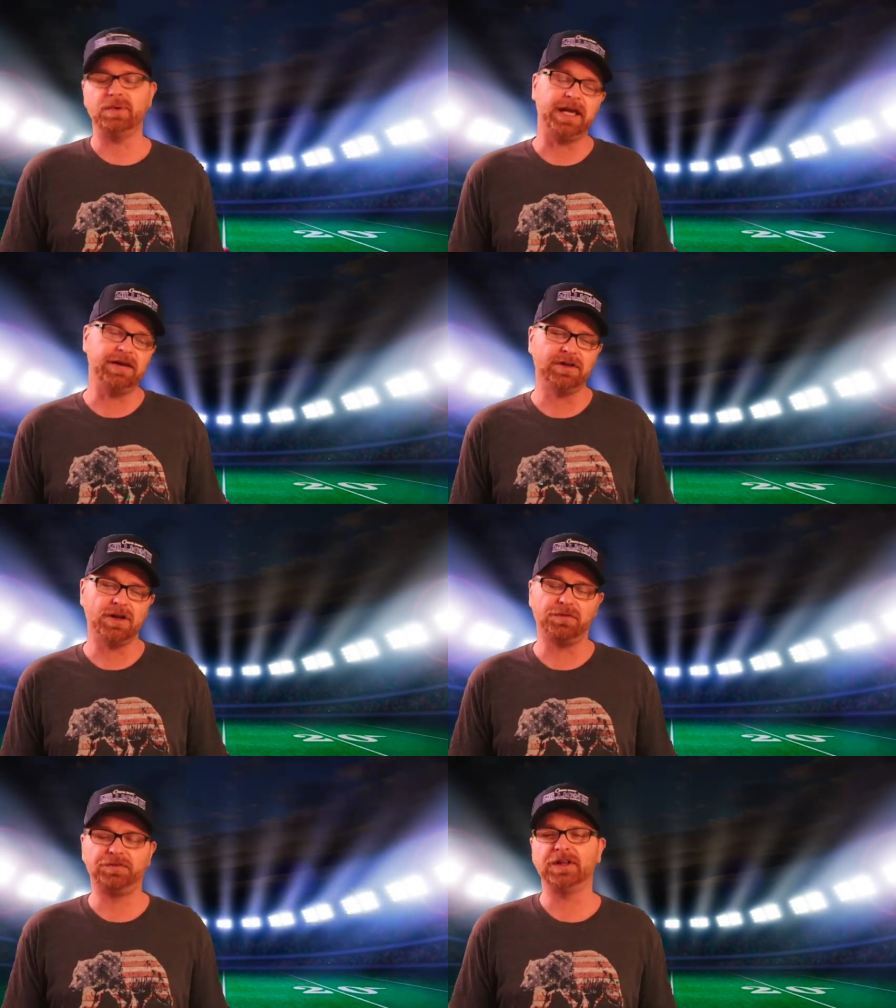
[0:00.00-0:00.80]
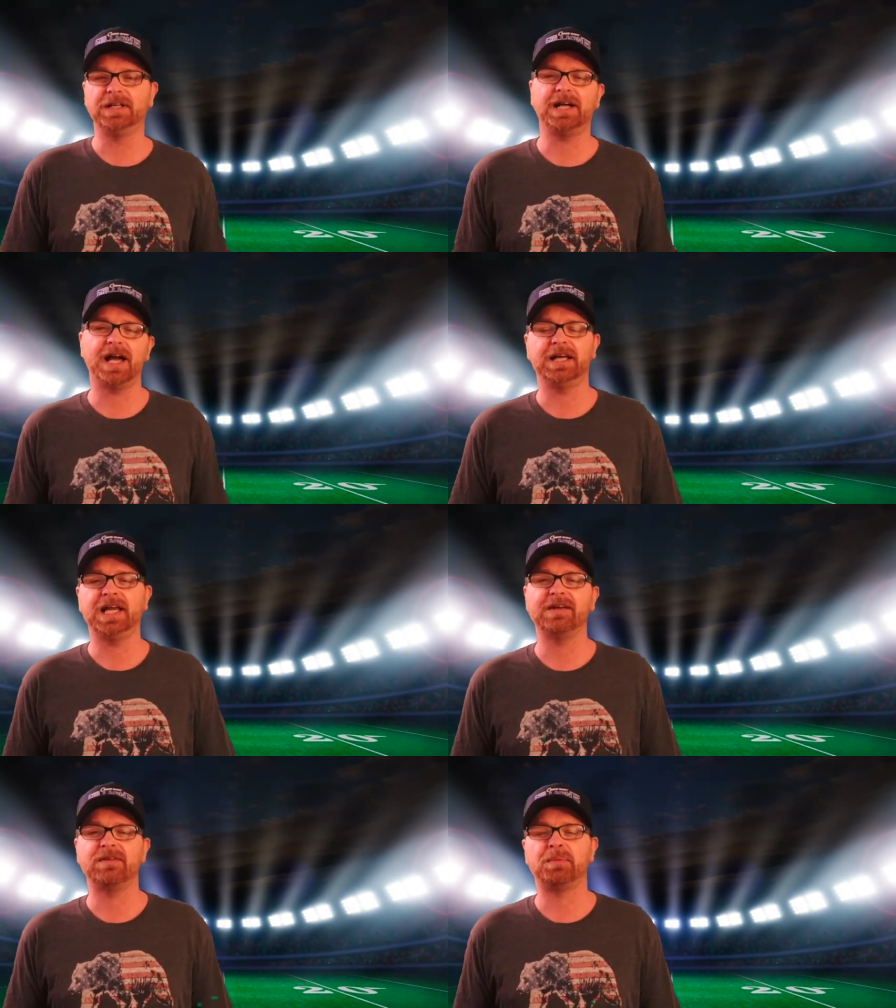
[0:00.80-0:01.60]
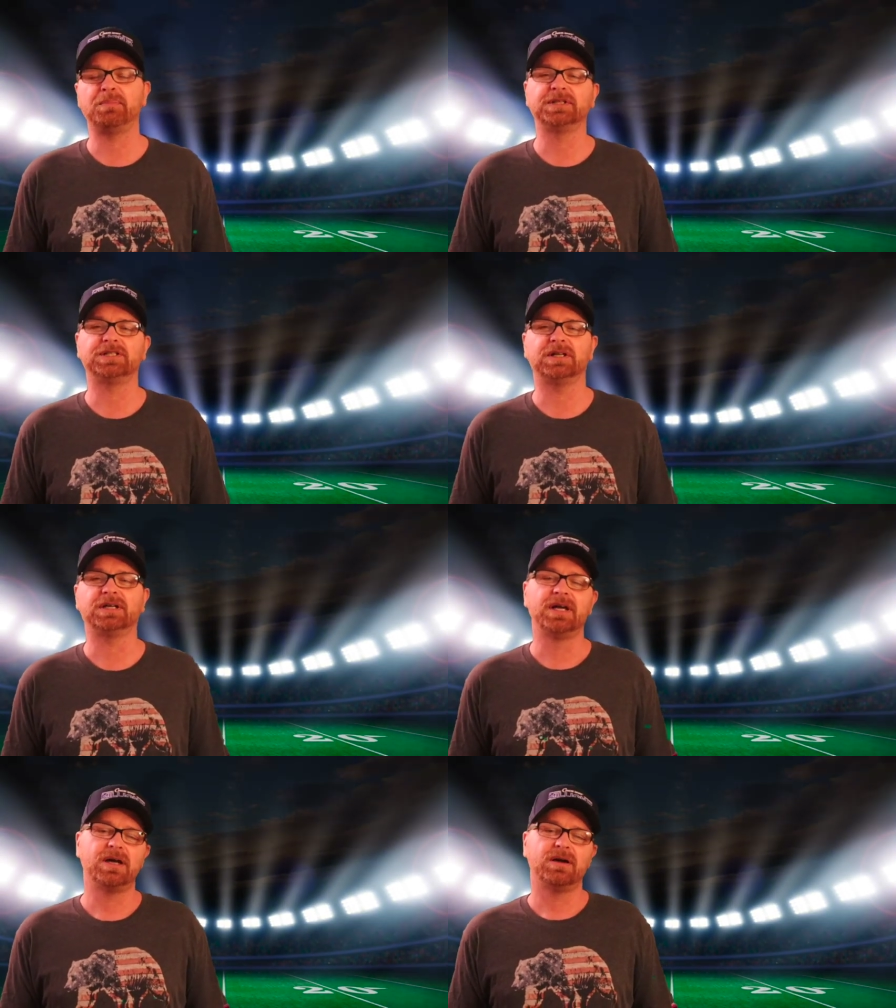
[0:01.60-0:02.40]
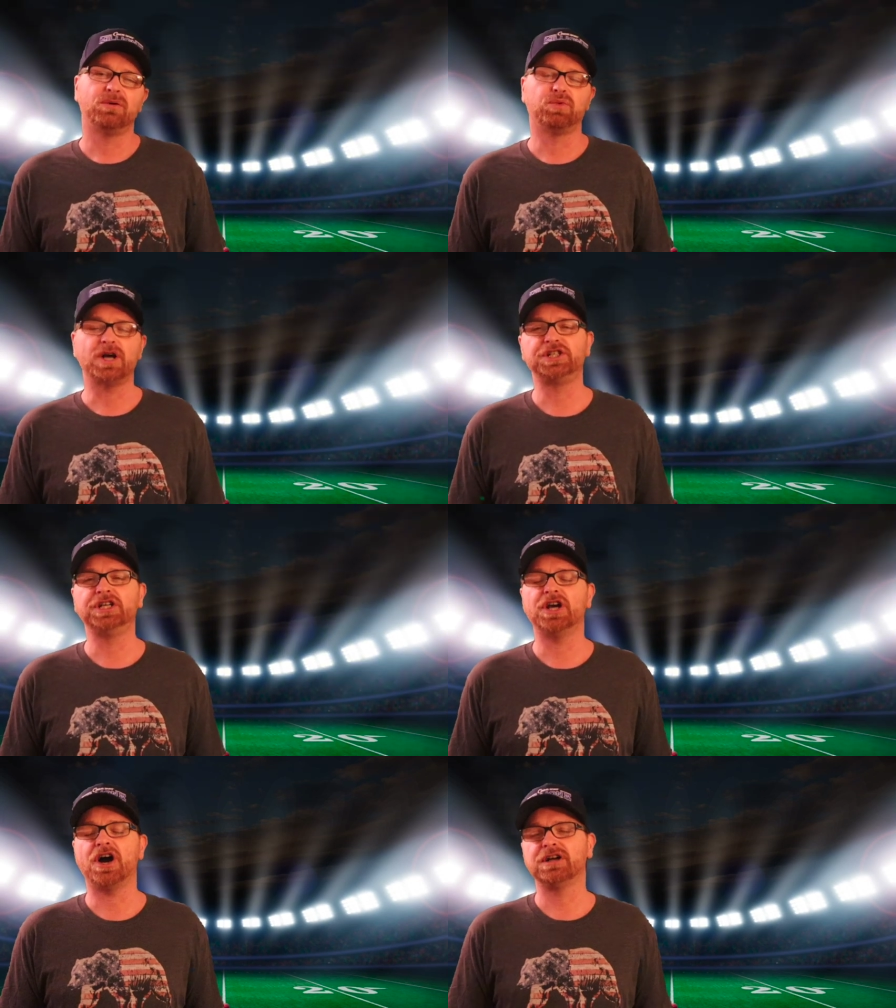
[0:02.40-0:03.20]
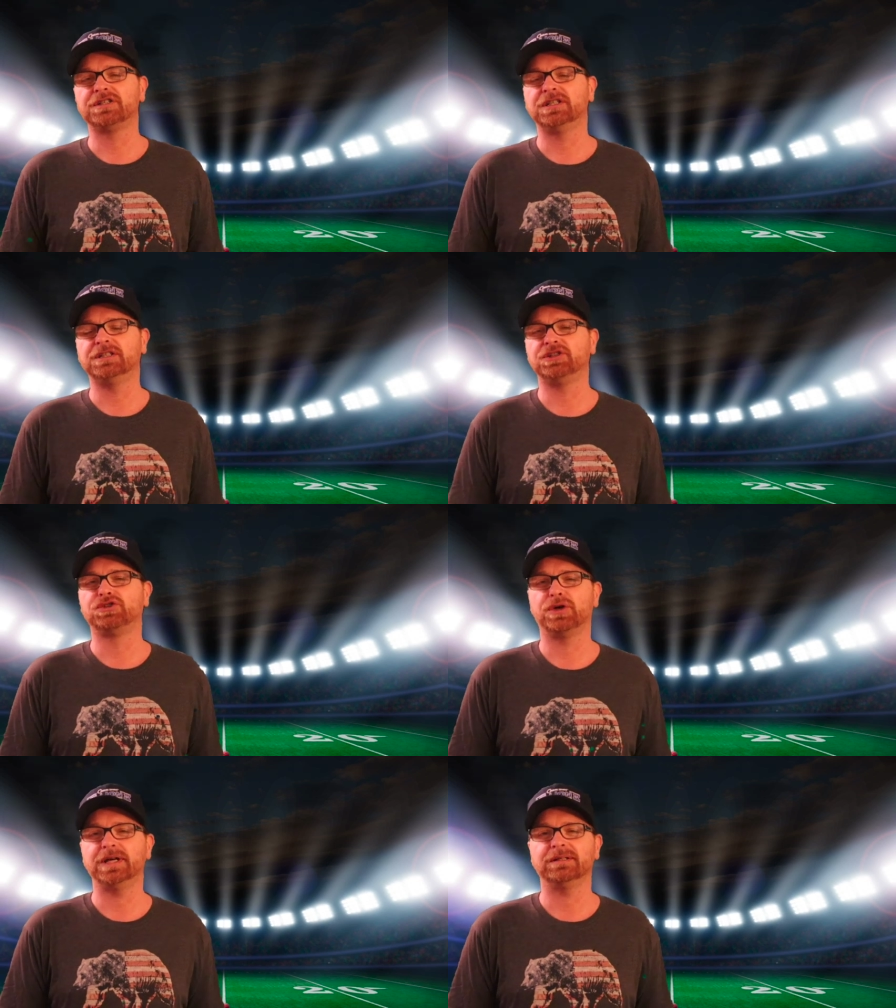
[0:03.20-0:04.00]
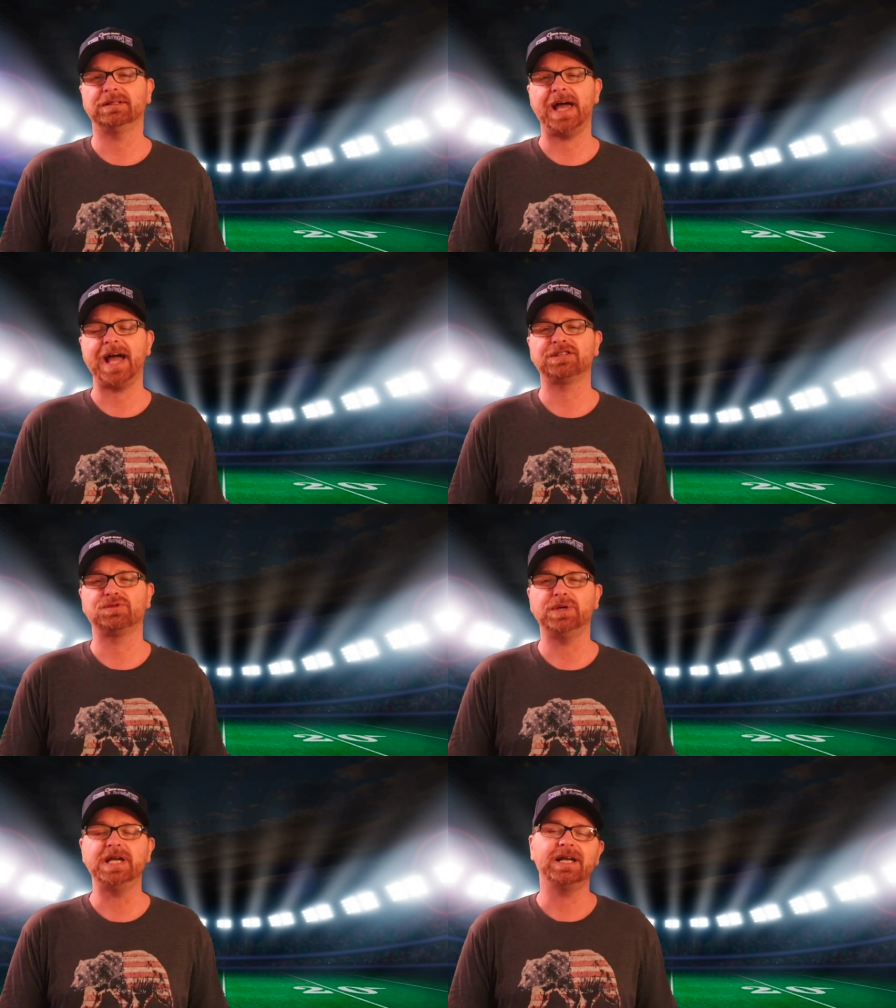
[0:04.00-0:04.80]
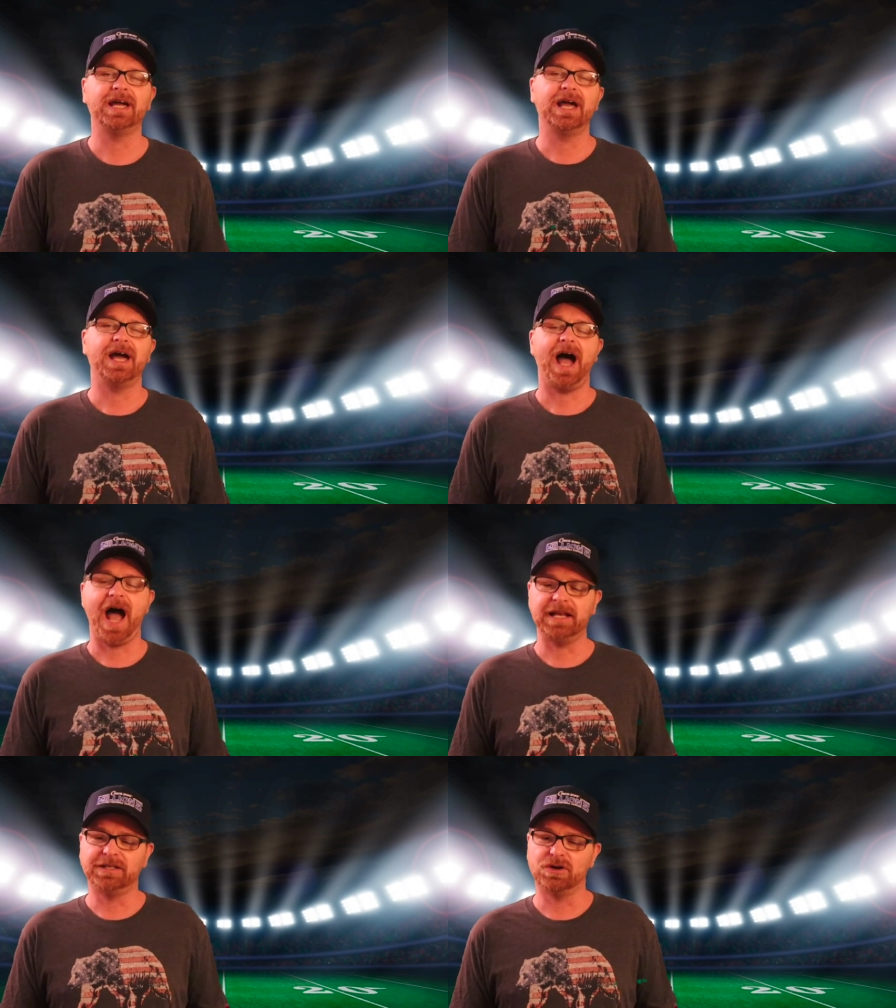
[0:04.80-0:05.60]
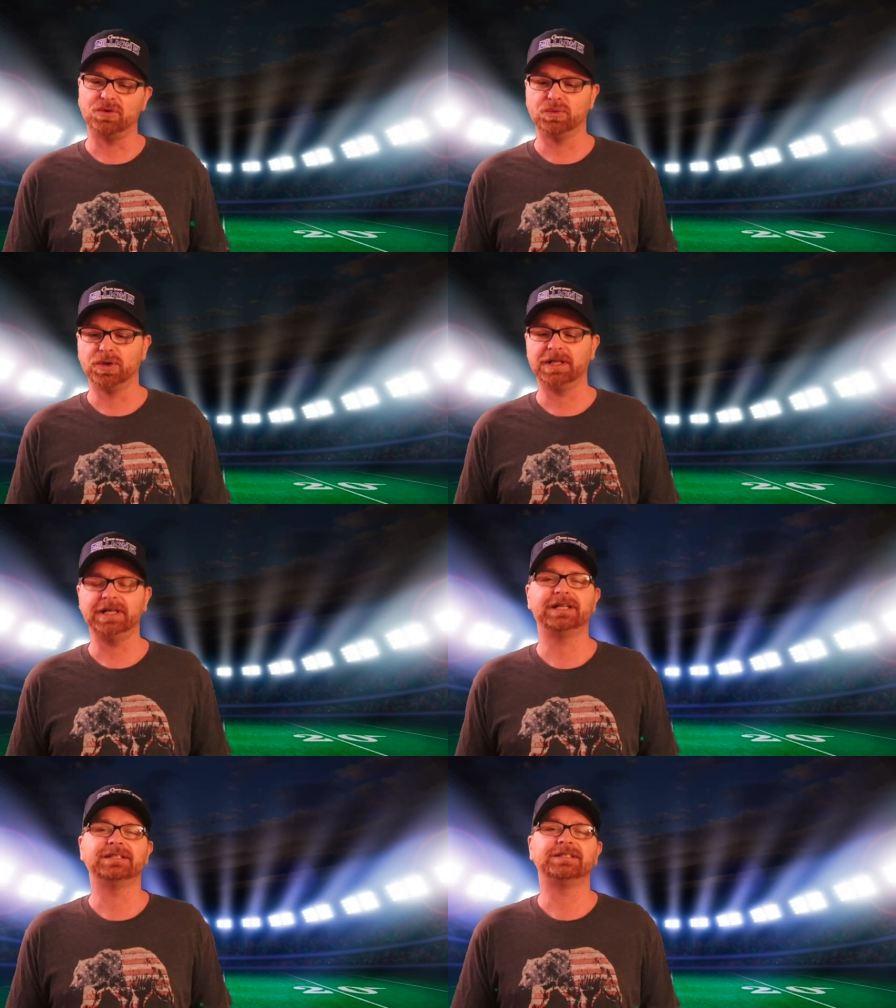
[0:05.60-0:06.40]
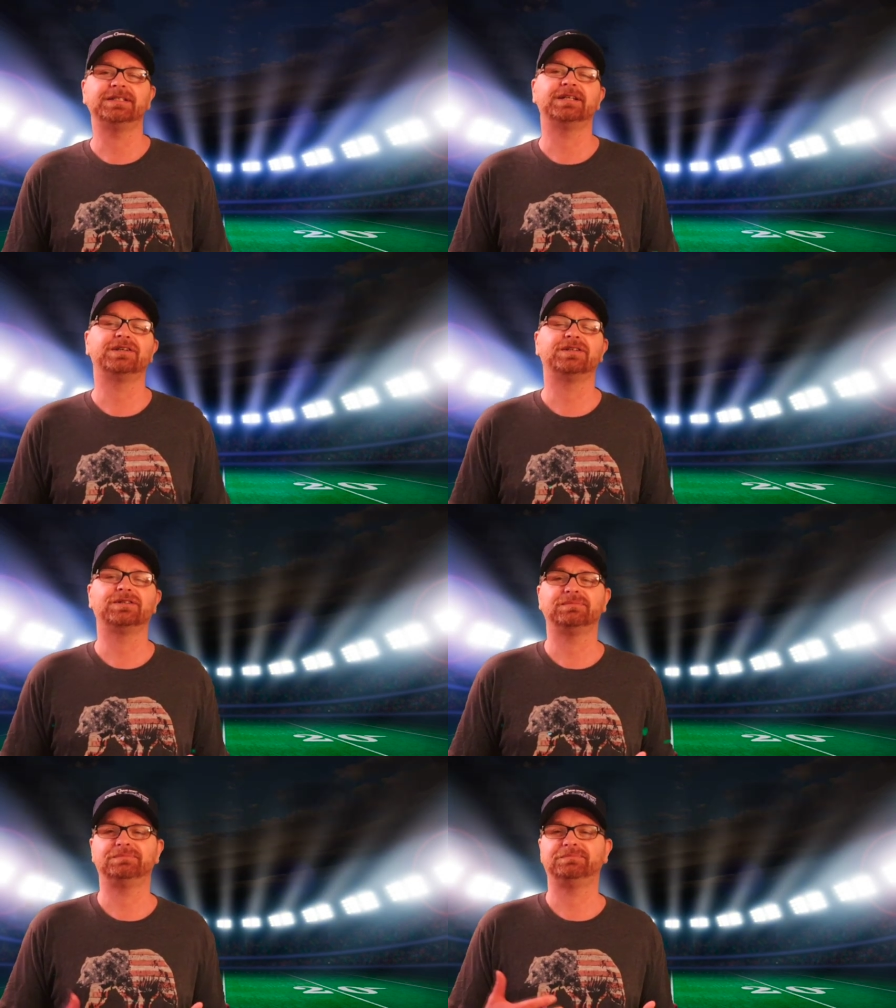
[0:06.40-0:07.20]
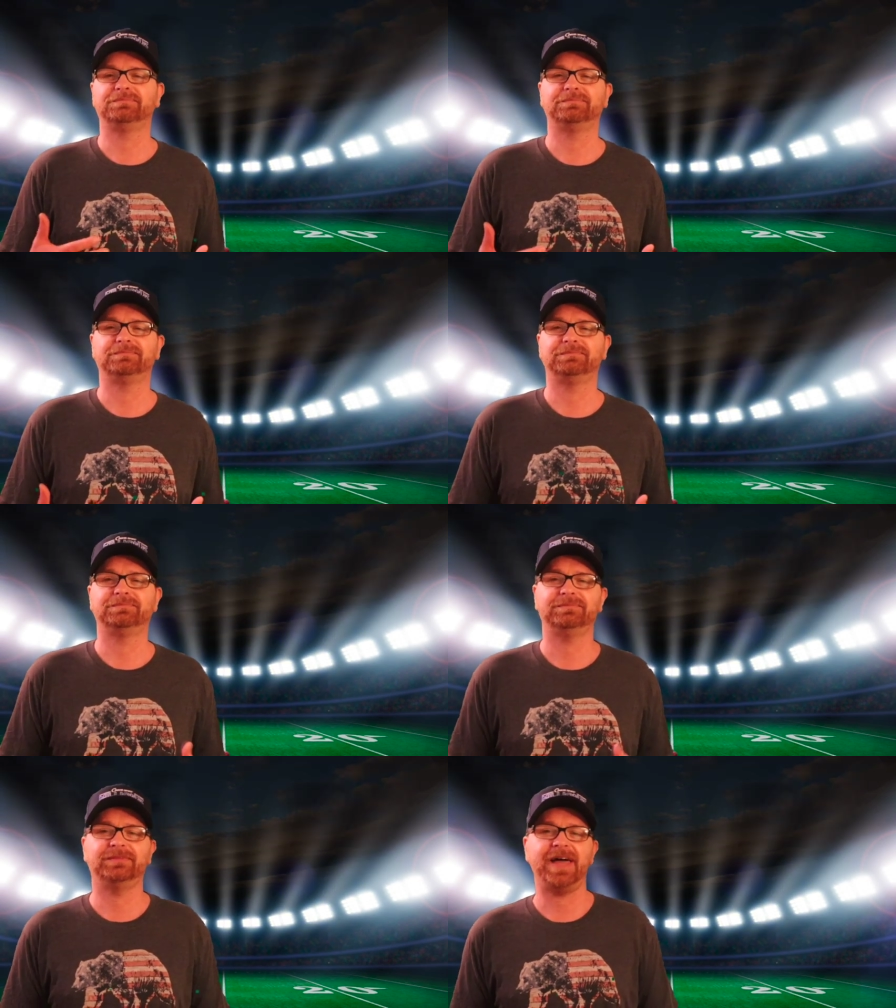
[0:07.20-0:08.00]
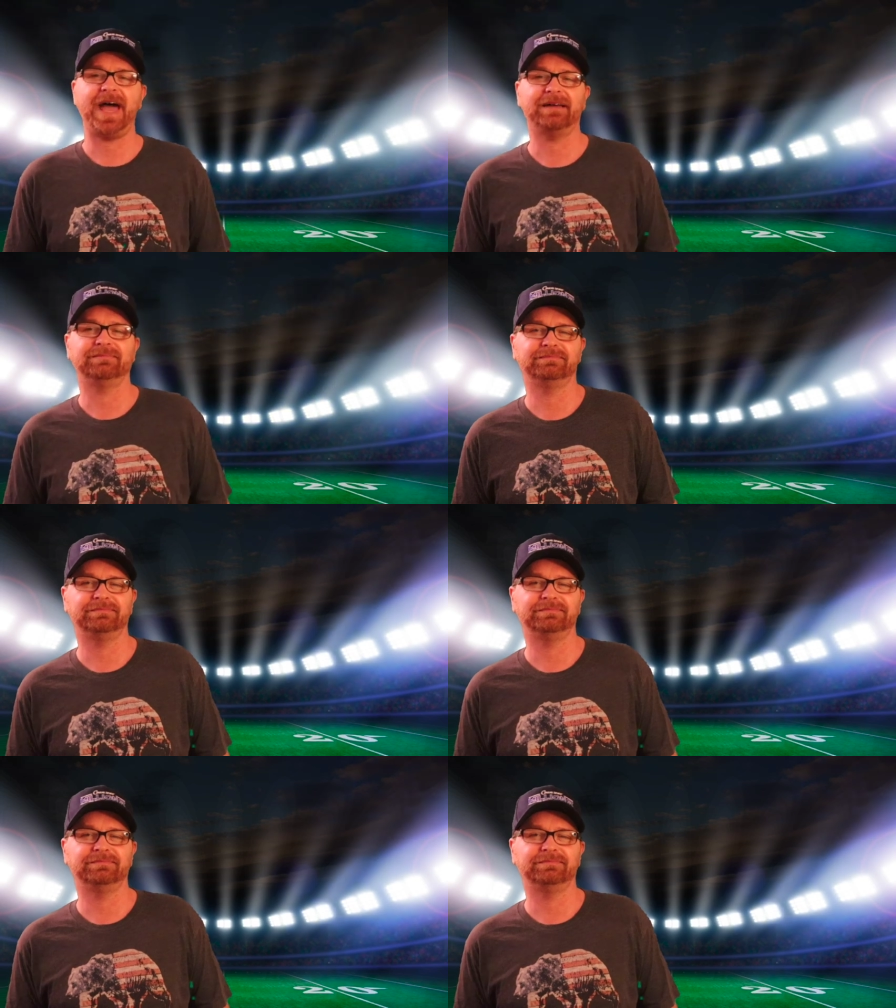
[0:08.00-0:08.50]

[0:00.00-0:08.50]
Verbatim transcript: even though Philly kind of gave up a bunch of rushing yards to Detroit last week, I don't really consider that,